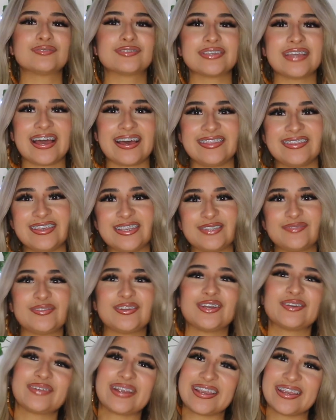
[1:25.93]
So yeah, this
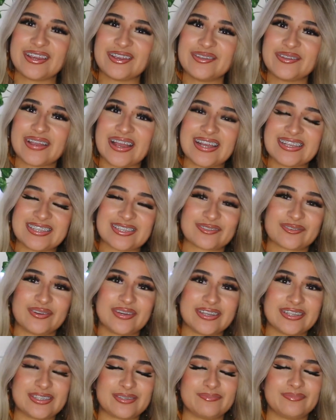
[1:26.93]
video right here, you guys, is
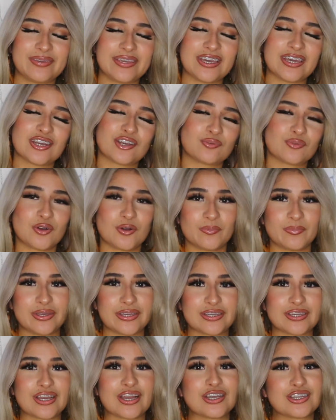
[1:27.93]
going to be an
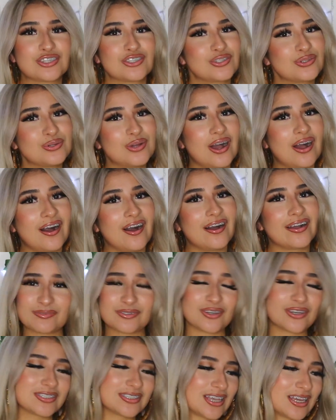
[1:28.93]
ARROMIC shoe haul. I'm
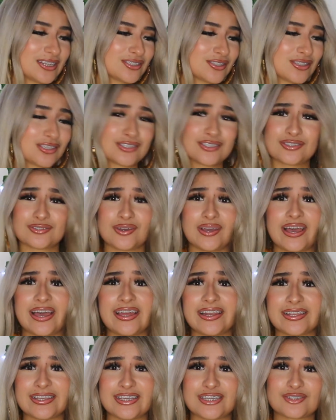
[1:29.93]
so excited, so let's just go
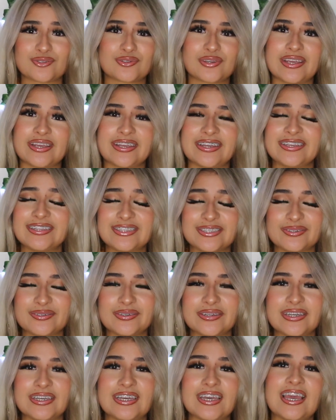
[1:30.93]
ahead and get straight into
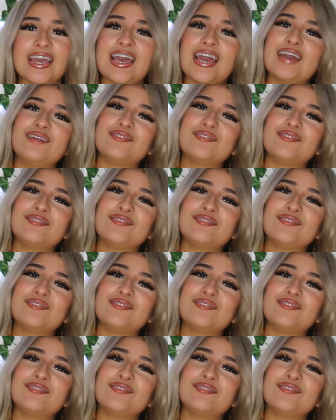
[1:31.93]
it.